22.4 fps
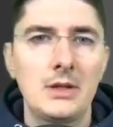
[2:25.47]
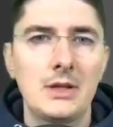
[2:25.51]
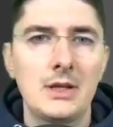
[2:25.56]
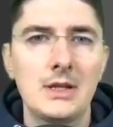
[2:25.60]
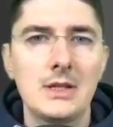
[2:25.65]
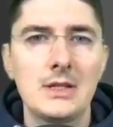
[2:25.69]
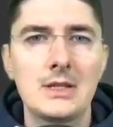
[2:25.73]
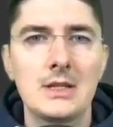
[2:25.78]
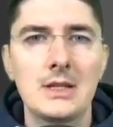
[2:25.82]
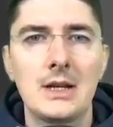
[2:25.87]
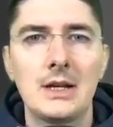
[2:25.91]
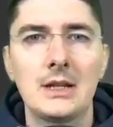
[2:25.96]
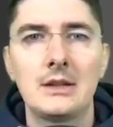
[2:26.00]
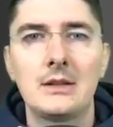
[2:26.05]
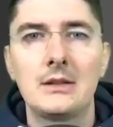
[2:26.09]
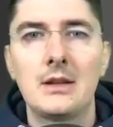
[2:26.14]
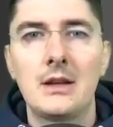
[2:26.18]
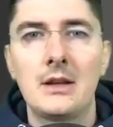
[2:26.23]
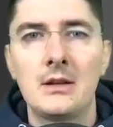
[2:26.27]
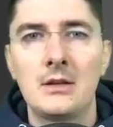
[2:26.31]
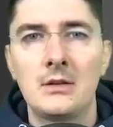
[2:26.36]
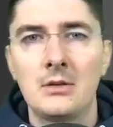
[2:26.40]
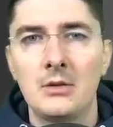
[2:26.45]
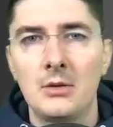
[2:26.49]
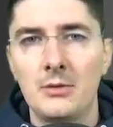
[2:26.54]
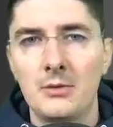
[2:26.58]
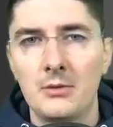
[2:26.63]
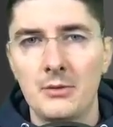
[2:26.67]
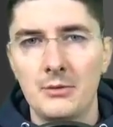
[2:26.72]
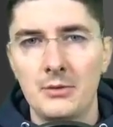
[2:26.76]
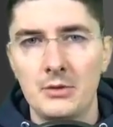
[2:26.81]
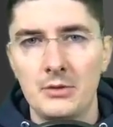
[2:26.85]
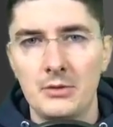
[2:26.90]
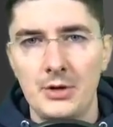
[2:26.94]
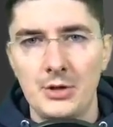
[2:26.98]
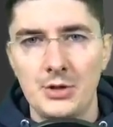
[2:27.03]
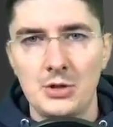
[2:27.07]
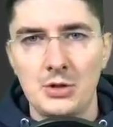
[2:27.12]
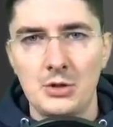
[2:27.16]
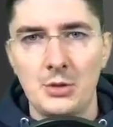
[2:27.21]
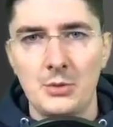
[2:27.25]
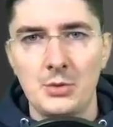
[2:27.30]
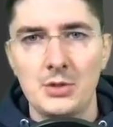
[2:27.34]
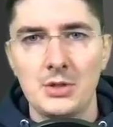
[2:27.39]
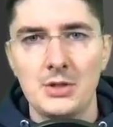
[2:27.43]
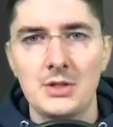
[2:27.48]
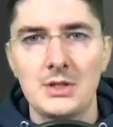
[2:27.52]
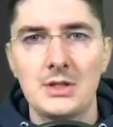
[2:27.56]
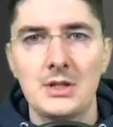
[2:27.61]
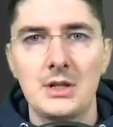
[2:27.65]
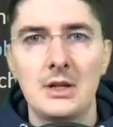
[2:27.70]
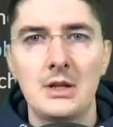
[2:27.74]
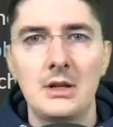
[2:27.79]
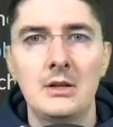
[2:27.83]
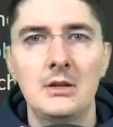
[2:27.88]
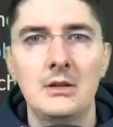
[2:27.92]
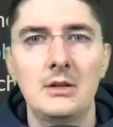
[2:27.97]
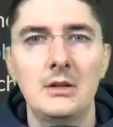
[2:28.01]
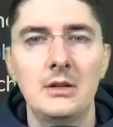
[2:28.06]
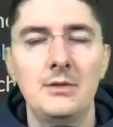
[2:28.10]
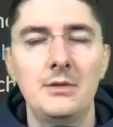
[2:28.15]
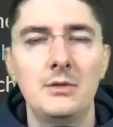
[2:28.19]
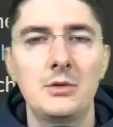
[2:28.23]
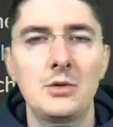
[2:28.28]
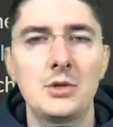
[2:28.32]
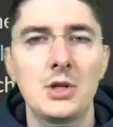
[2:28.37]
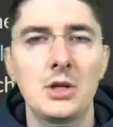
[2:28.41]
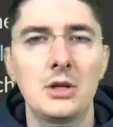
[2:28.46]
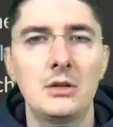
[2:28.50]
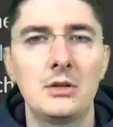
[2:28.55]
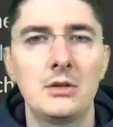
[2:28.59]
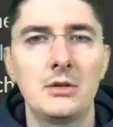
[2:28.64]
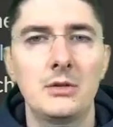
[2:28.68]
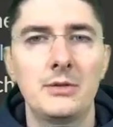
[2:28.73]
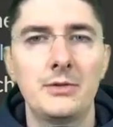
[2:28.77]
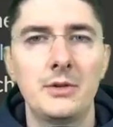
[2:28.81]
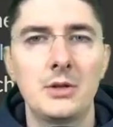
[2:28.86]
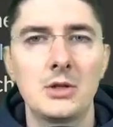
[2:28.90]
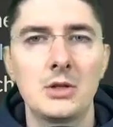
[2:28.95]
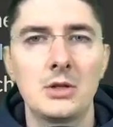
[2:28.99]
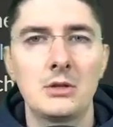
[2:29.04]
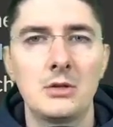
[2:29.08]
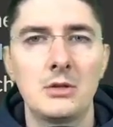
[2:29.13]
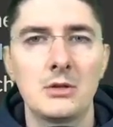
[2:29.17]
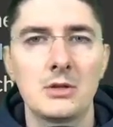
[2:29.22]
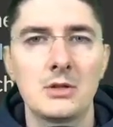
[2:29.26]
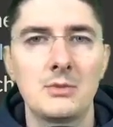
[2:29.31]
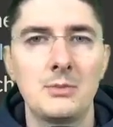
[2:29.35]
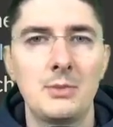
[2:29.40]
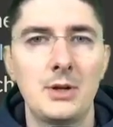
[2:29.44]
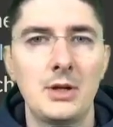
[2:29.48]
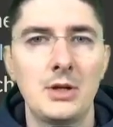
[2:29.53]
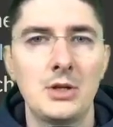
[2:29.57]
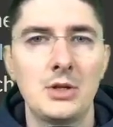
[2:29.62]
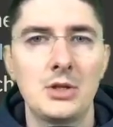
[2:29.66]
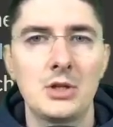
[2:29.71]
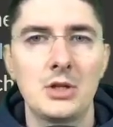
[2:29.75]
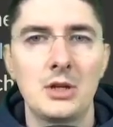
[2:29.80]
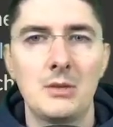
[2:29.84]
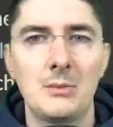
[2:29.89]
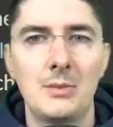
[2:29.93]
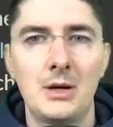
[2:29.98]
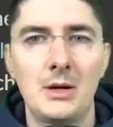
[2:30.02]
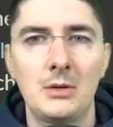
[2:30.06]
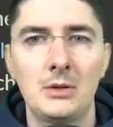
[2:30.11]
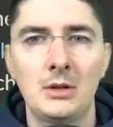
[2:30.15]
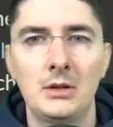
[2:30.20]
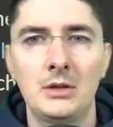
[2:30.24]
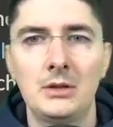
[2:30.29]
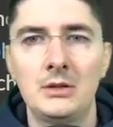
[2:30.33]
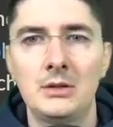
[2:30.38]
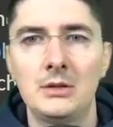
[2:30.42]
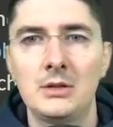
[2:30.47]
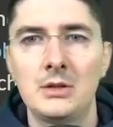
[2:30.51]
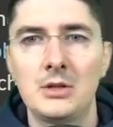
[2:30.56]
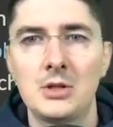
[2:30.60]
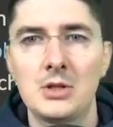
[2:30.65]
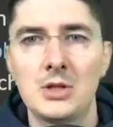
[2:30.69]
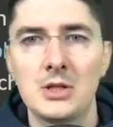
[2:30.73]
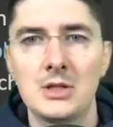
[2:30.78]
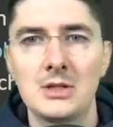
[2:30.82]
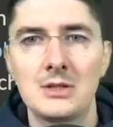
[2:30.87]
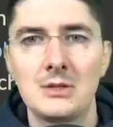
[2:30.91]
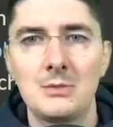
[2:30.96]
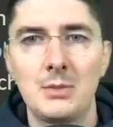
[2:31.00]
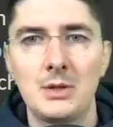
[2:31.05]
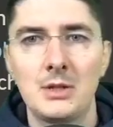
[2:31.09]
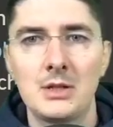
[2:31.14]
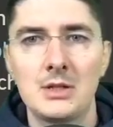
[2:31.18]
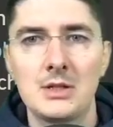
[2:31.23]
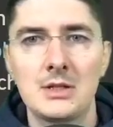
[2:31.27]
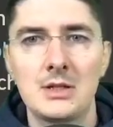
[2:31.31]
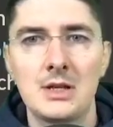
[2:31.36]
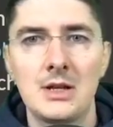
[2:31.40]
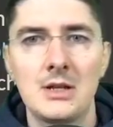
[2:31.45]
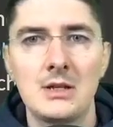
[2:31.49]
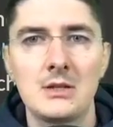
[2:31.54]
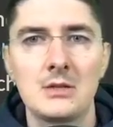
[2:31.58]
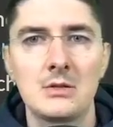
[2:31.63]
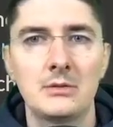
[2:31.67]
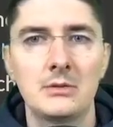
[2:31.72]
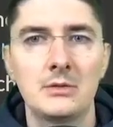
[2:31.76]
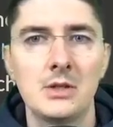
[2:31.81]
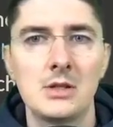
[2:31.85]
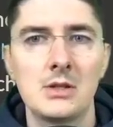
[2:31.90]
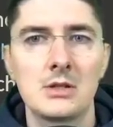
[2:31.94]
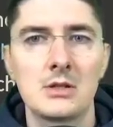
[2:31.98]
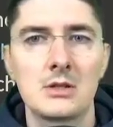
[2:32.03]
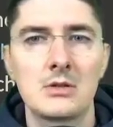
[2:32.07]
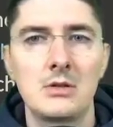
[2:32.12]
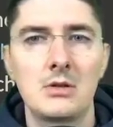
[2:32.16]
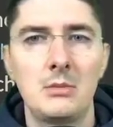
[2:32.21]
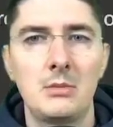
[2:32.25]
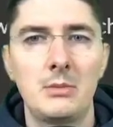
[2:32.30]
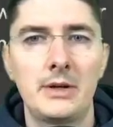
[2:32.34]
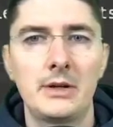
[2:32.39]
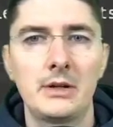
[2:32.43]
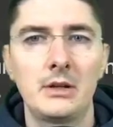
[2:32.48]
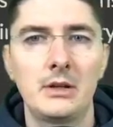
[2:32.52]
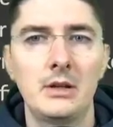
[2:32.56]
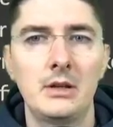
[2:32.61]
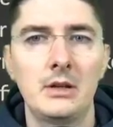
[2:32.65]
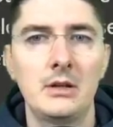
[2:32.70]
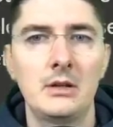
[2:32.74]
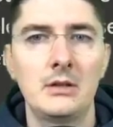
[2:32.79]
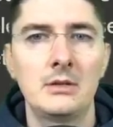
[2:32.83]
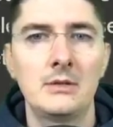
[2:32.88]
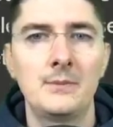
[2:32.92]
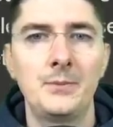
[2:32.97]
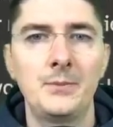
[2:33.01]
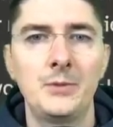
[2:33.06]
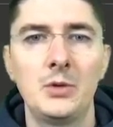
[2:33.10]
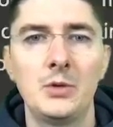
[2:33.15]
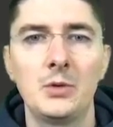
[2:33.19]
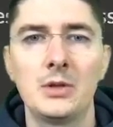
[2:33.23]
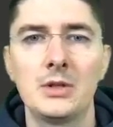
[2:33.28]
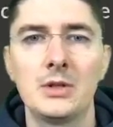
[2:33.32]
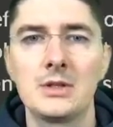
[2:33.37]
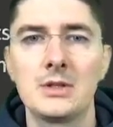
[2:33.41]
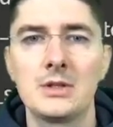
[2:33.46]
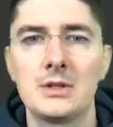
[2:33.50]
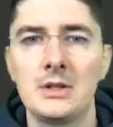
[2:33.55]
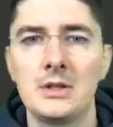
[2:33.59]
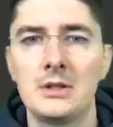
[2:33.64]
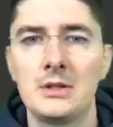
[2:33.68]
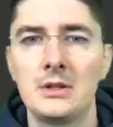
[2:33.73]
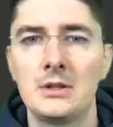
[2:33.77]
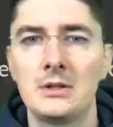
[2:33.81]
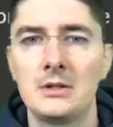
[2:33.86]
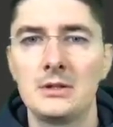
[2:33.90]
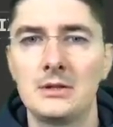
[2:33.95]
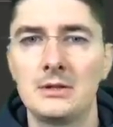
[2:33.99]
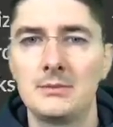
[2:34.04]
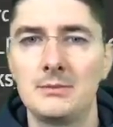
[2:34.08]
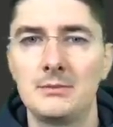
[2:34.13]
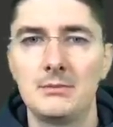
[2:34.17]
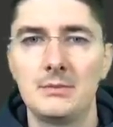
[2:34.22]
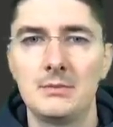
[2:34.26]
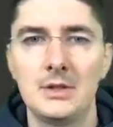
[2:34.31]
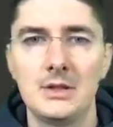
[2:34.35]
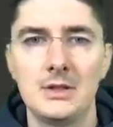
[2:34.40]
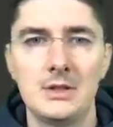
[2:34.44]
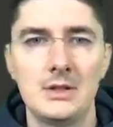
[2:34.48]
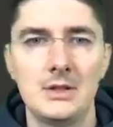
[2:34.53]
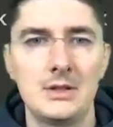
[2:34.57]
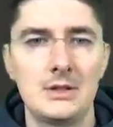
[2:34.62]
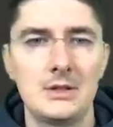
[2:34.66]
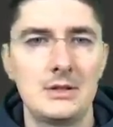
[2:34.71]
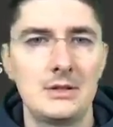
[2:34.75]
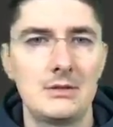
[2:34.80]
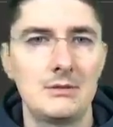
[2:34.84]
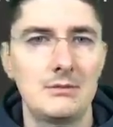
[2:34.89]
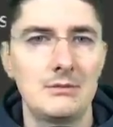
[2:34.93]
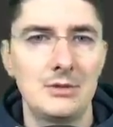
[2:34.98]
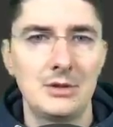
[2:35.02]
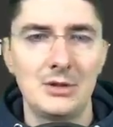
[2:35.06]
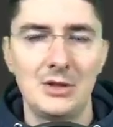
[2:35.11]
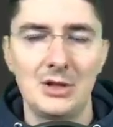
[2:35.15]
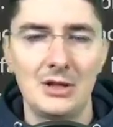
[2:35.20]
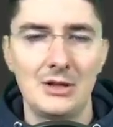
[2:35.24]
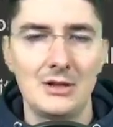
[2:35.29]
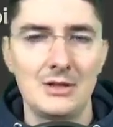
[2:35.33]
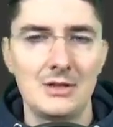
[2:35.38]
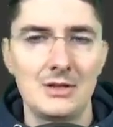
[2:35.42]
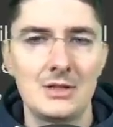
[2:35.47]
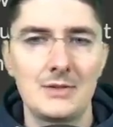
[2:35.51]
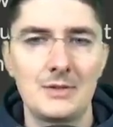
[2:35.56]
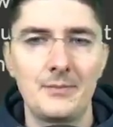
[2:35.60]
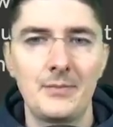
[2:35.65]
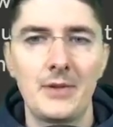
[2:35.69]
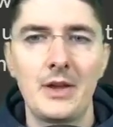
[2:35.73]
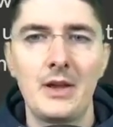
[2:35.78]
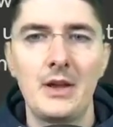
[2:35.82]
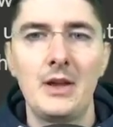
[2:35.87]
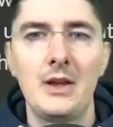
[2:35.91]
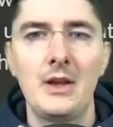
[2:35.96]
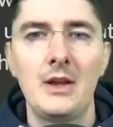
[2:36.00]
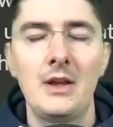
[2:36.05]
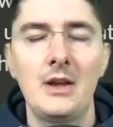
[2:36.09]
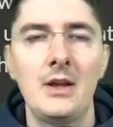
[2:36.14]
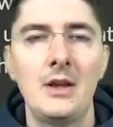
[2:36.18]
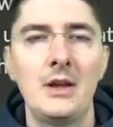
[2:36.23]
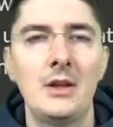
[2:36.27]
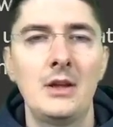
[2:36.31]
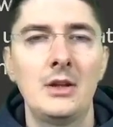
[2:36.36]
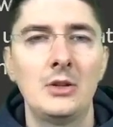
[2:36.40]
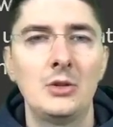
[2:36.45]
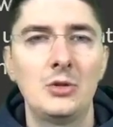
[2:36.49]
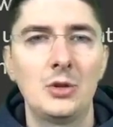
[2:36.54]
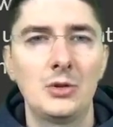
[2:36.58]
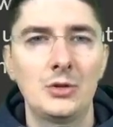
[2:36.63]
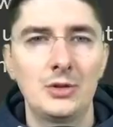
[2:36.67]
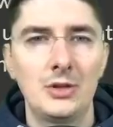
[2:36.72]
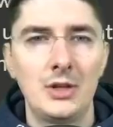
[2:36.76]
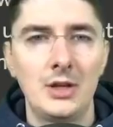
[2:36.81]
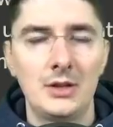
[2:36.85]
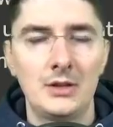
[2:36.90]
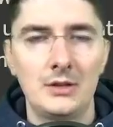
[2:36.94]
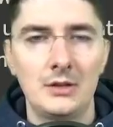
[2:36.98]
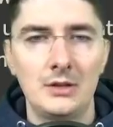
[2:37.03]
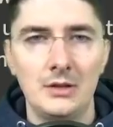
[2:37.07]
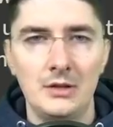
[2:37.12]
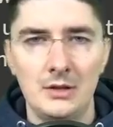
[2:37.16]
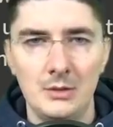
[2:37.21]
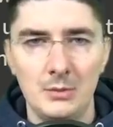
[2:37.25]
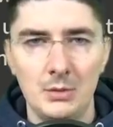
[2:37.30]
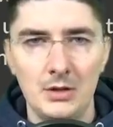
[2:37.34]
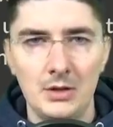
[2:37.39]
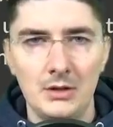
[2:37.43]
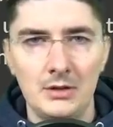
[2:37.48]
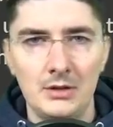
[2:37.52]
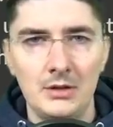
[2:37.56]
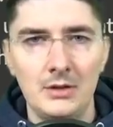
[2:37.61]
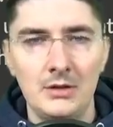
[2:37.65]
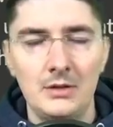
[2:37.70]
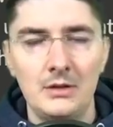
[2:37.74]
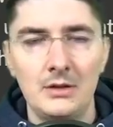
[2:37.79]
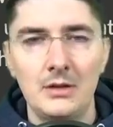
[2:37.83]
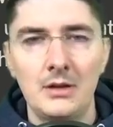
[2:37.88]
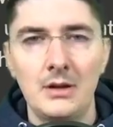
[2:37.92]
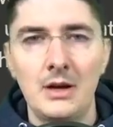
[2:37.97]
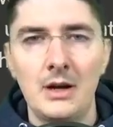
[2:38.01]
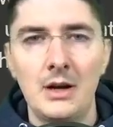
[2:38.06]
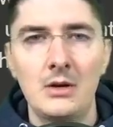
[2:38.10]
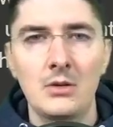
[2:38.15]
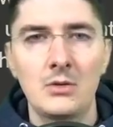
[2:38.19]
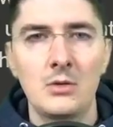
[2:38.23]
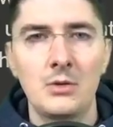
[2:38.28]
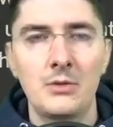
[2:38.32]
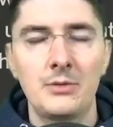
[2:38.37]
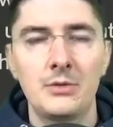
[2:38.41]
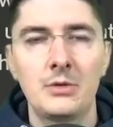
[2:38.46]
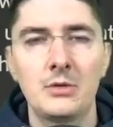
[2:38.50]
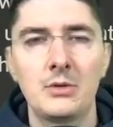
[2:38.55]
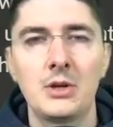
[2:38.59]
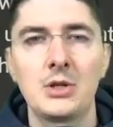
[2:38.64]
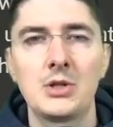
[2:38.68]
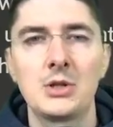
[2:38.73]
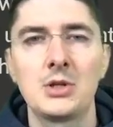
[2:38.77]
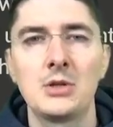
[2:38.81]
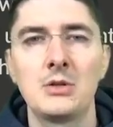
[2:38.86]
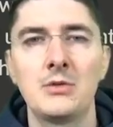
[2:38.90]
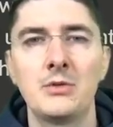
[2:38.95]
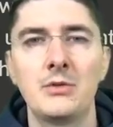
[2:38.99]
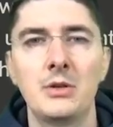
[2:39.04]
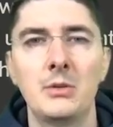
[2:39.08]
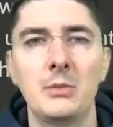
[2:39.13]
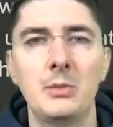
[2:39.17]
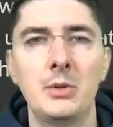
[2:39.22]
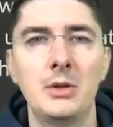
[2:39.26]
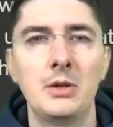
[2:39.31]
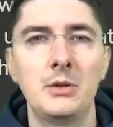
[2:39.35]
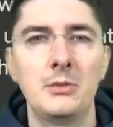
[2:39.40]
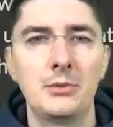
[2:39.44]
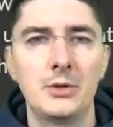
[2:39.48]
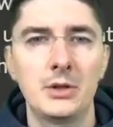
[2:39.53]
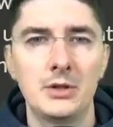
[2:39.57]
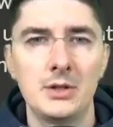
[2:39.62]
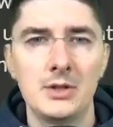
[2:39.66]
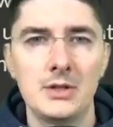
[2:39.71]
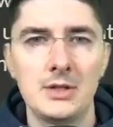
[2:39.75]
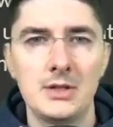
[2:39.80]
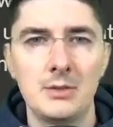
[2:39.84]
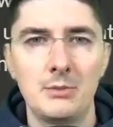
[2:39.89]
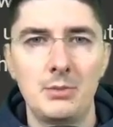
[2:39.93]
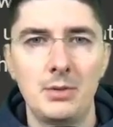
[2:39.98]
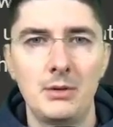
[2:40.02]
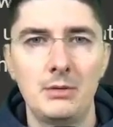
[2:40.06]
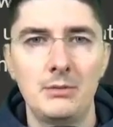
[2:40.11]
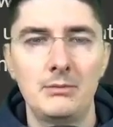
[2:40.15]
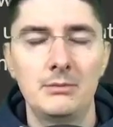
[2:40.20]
has a ton of configuration options, and if you check the official docs page about it, just by the size of this scroll bar here, you can see that this is ridiculous. Don't get intimidated, our configuration will be pretty simple.